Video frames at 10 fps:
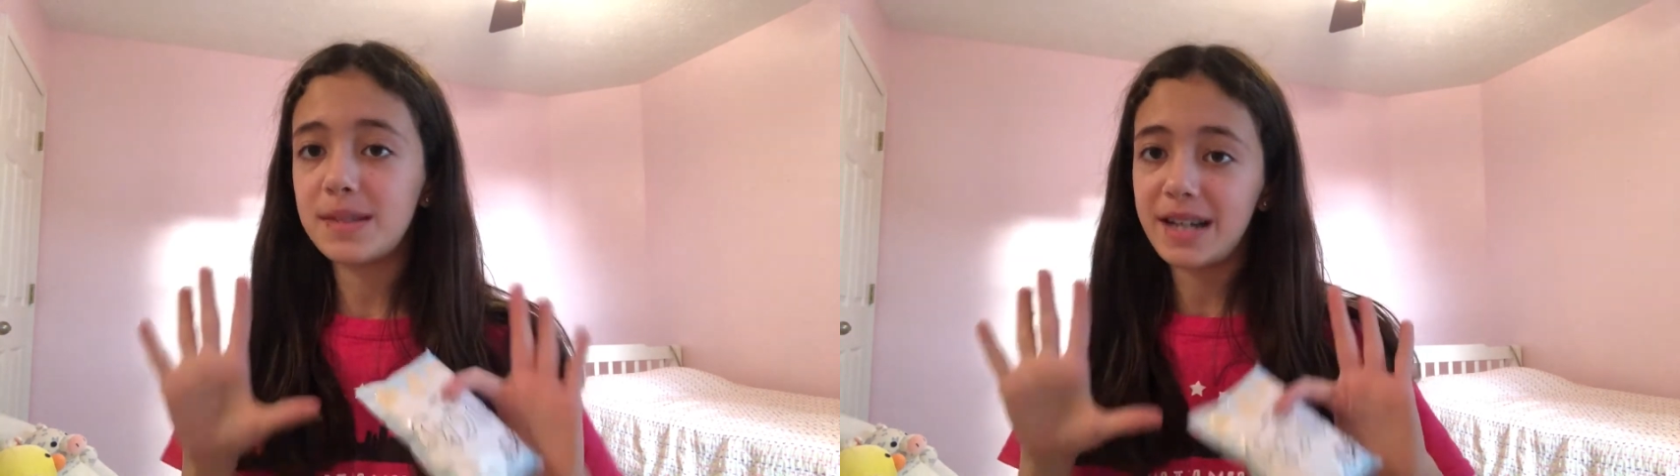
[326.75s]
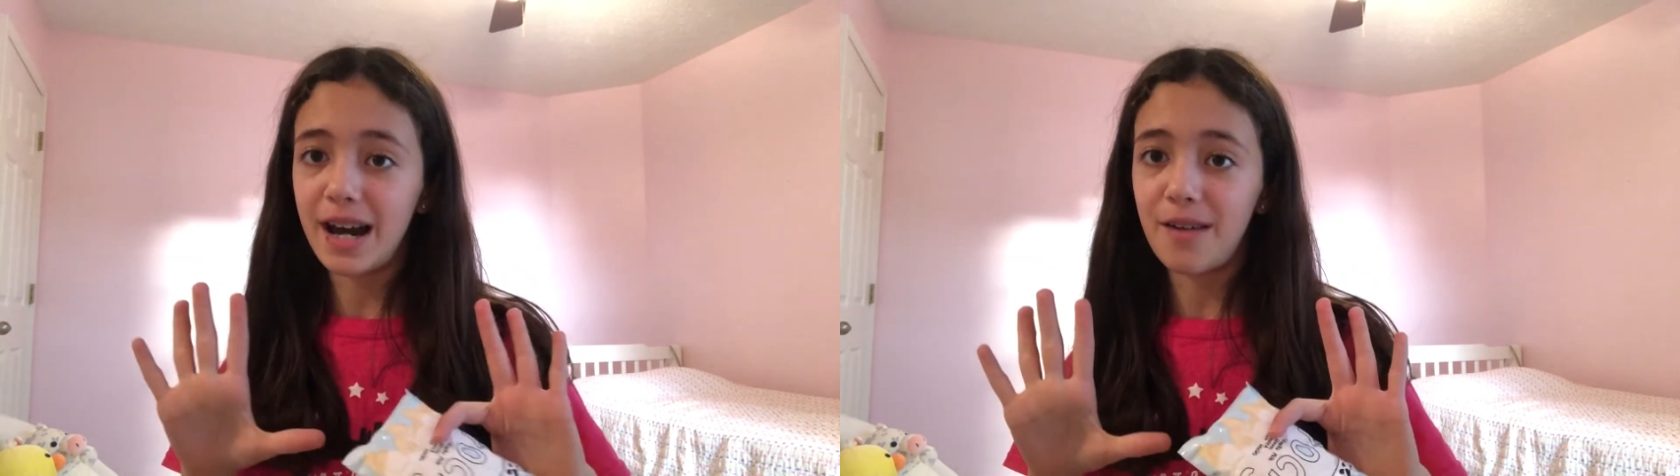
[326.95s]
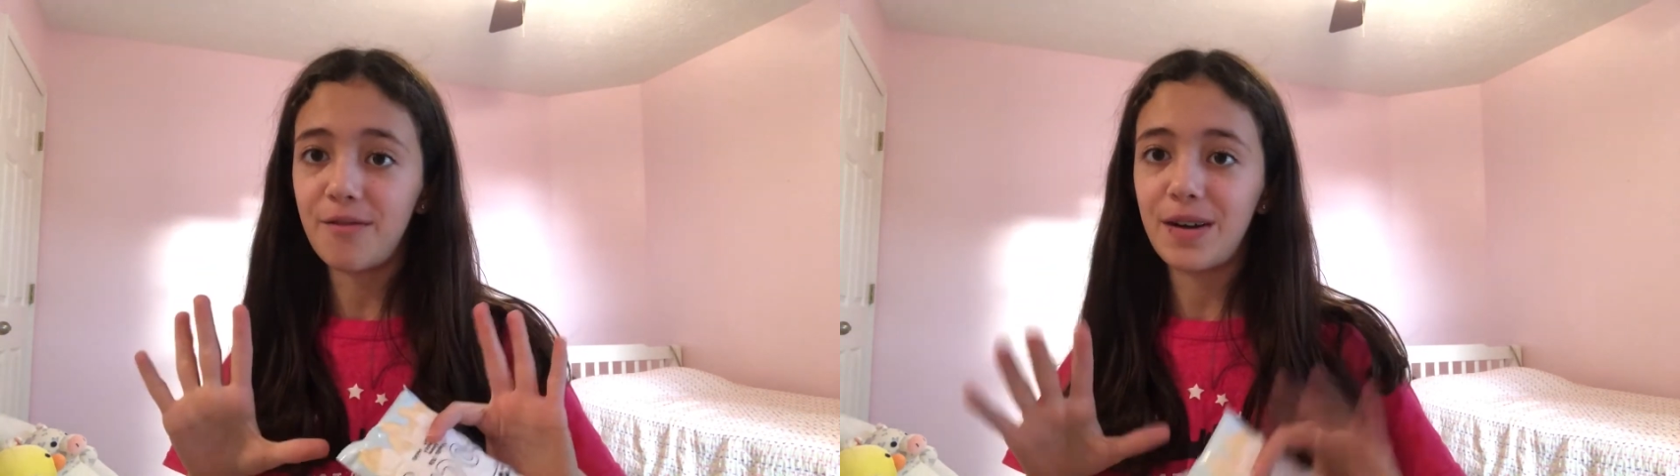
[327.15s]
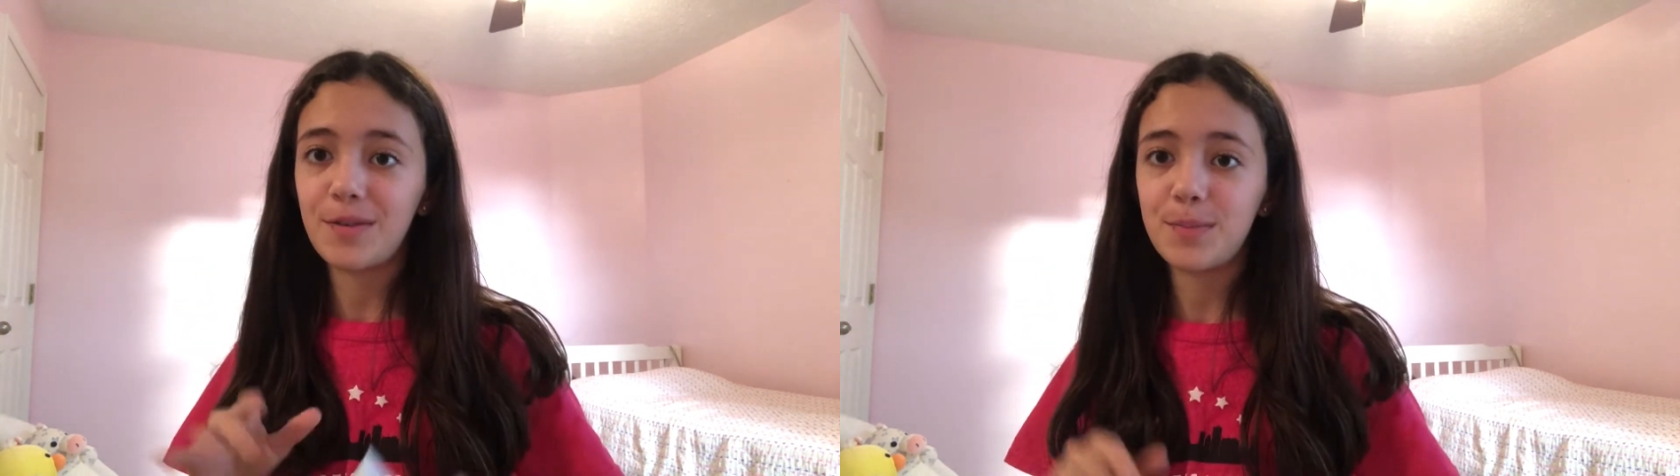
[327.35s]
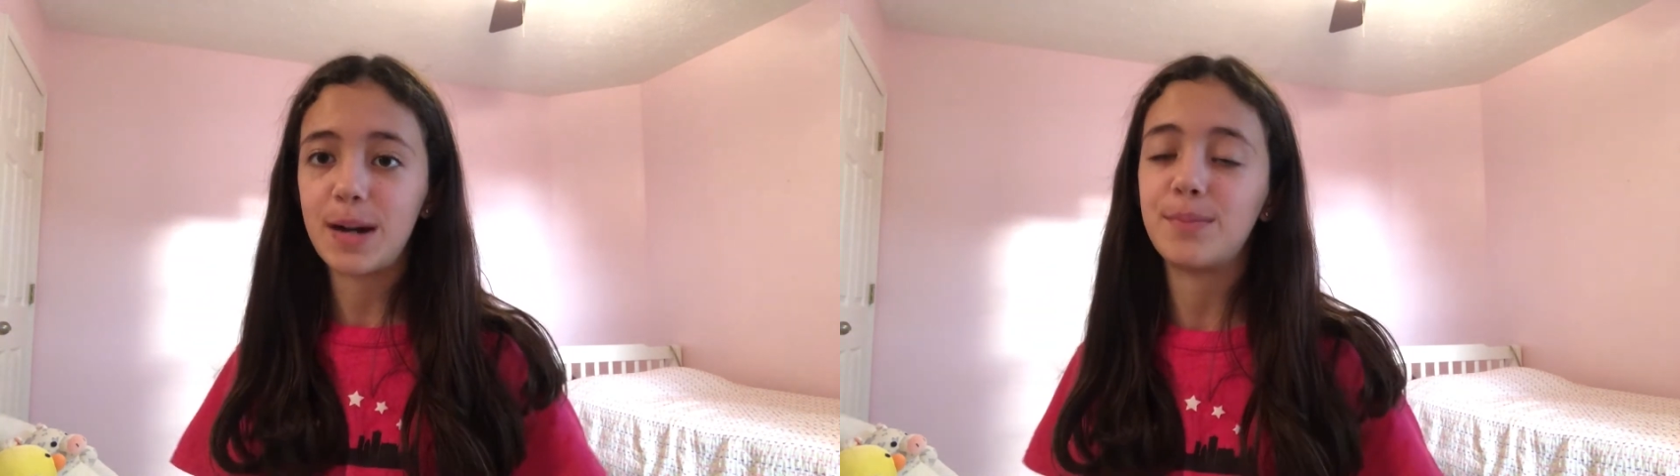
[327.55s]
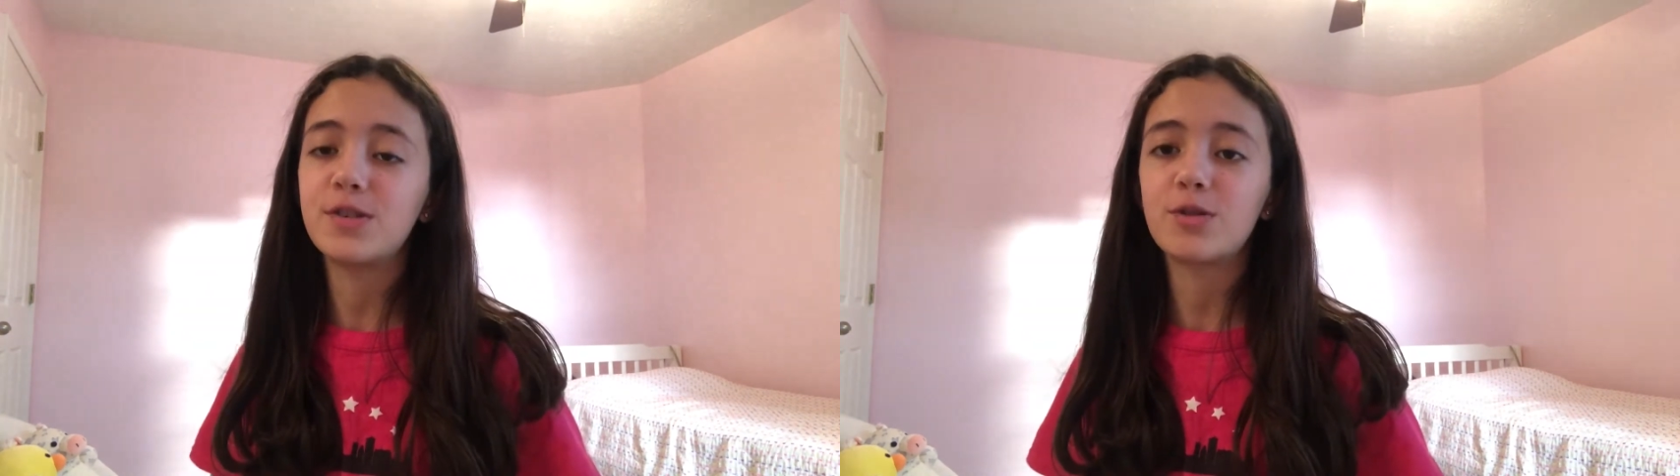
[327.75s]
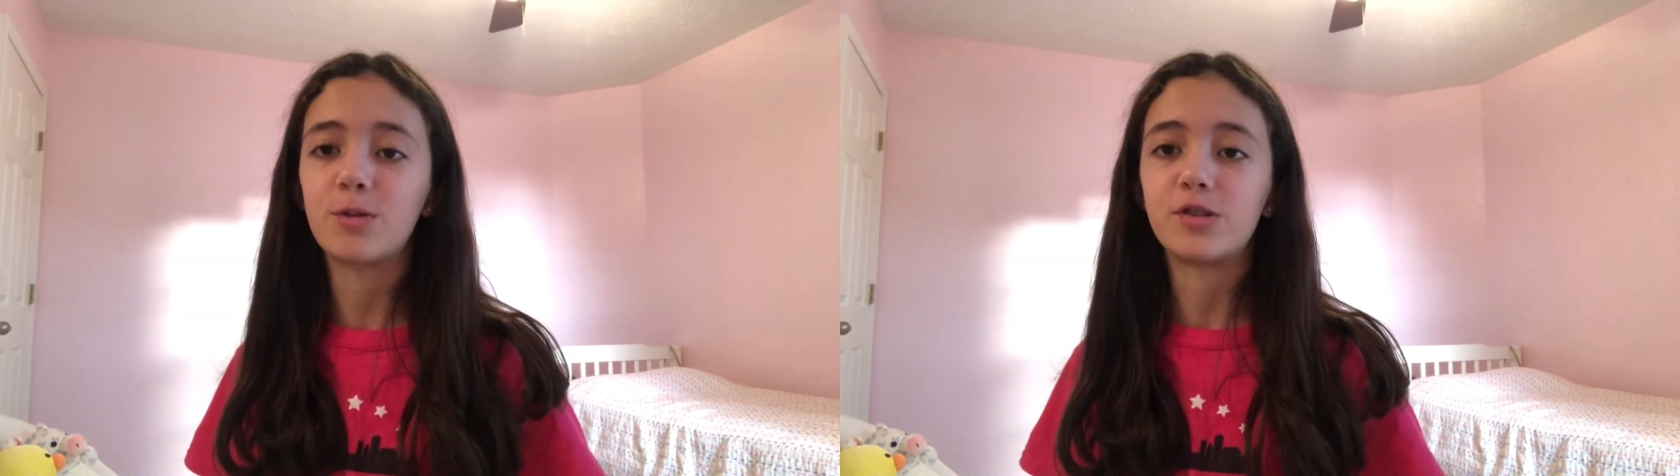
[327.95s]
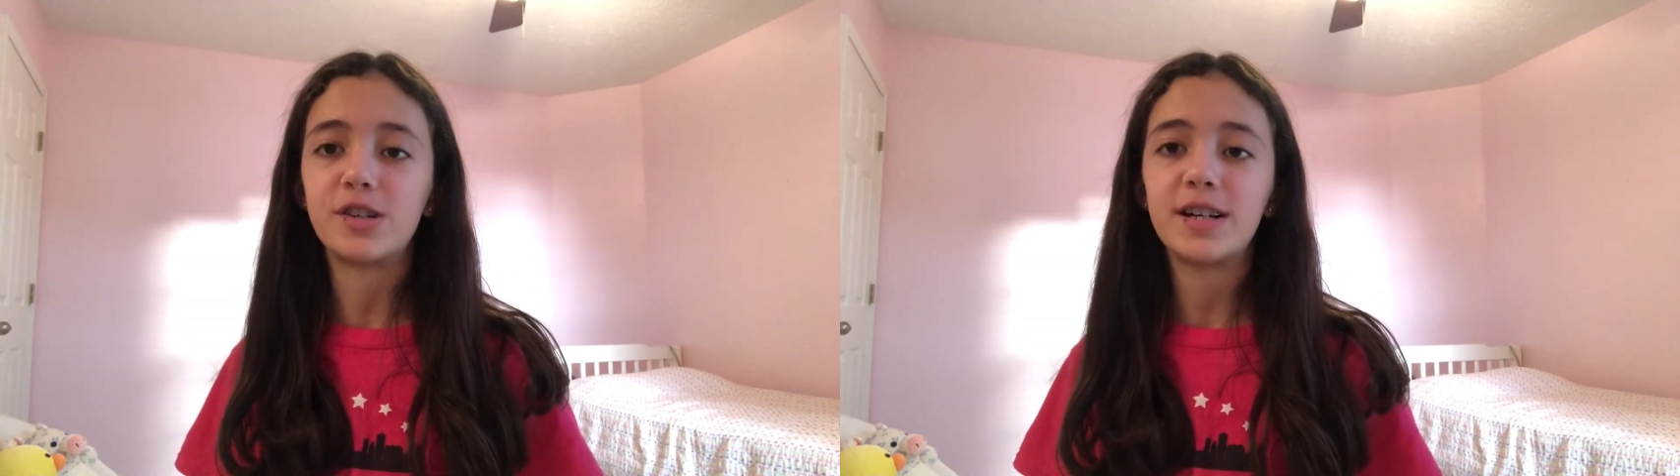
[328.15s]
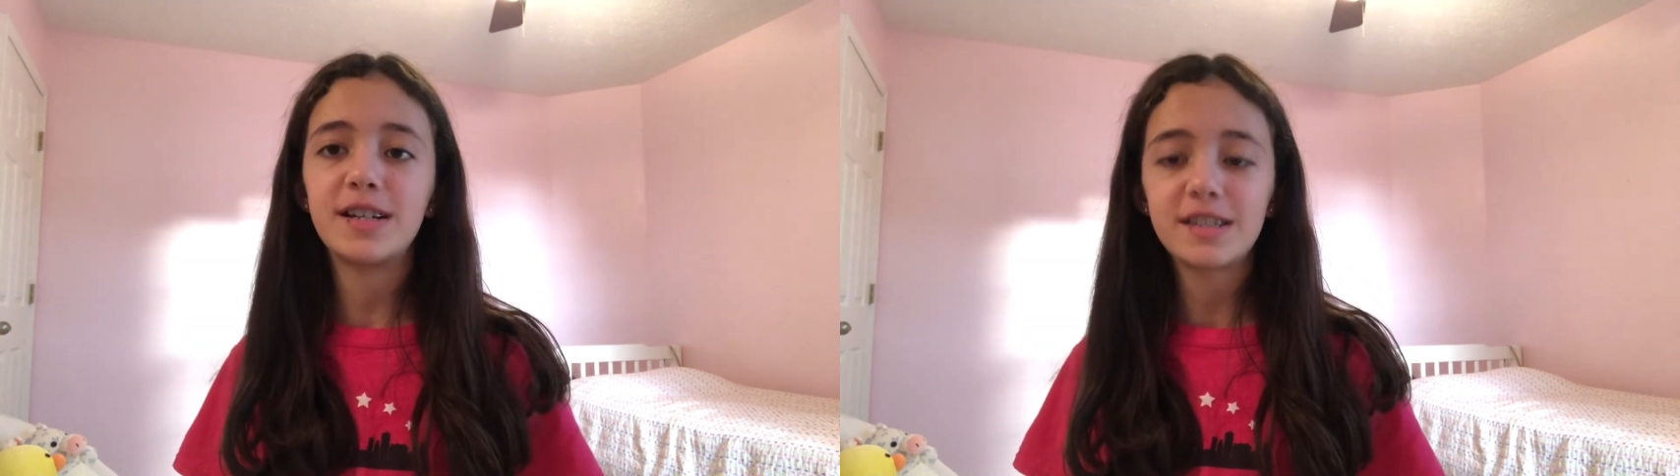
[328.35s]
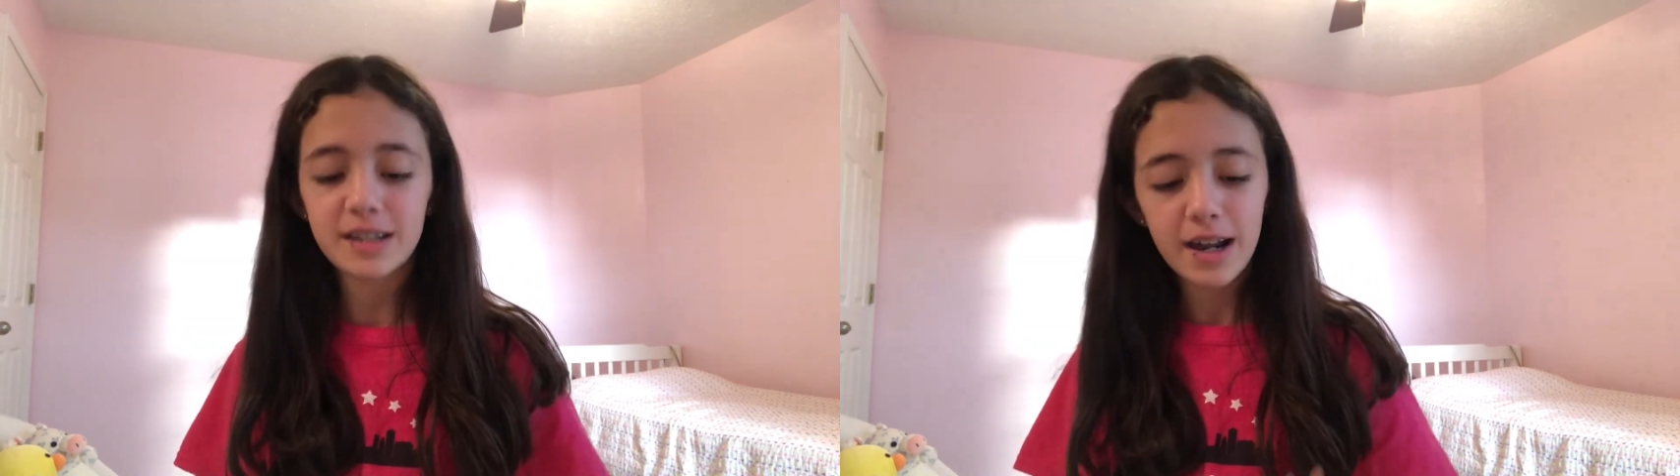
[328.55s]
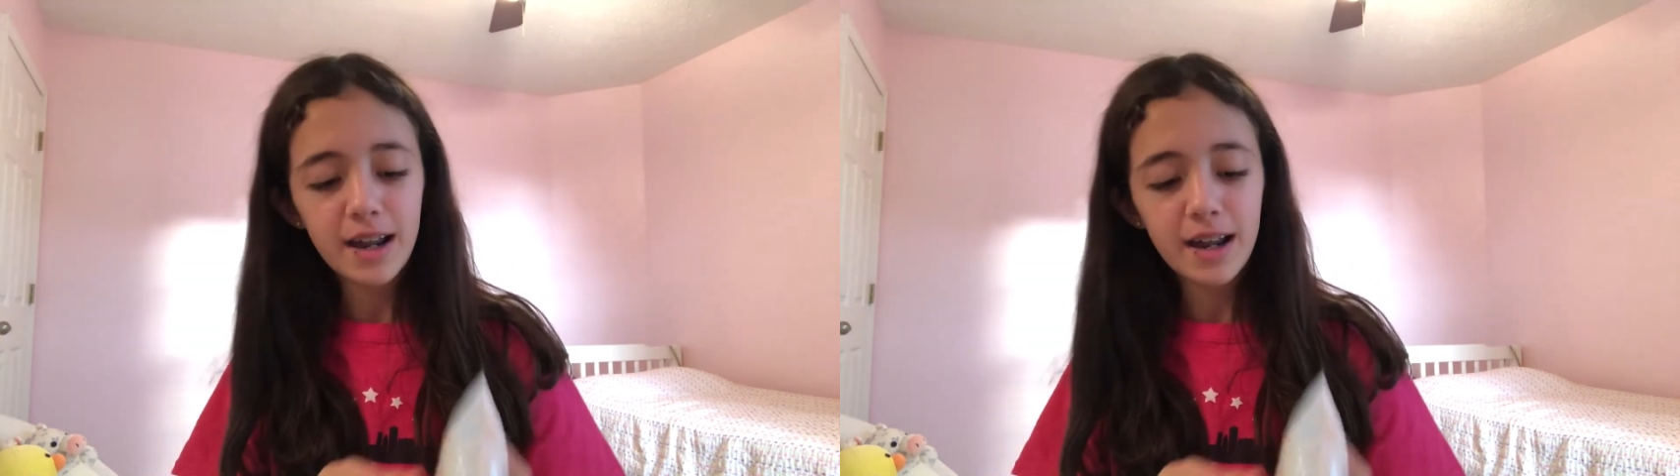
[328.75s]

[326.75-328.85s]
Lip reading: 10 favorite paper squishies